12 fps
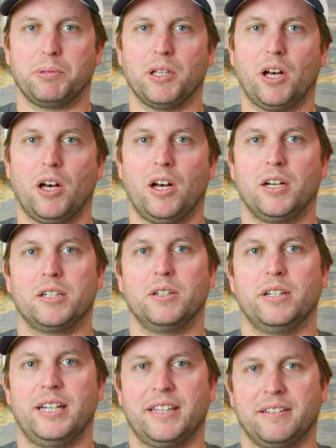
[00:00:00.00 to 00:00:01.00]
blog,
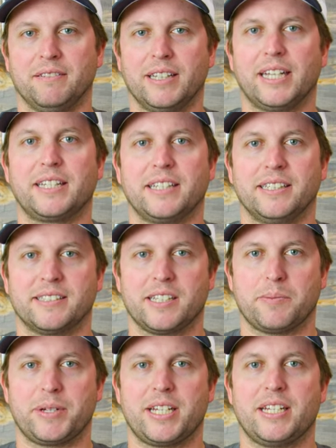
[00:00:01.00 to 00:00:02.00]
and the link is
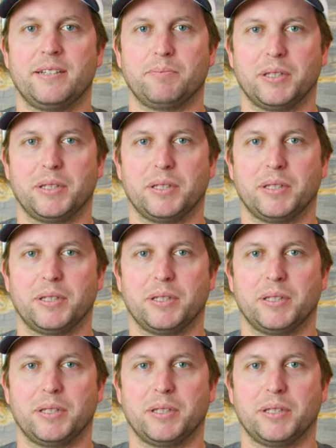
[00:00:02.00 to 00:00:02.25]
going to be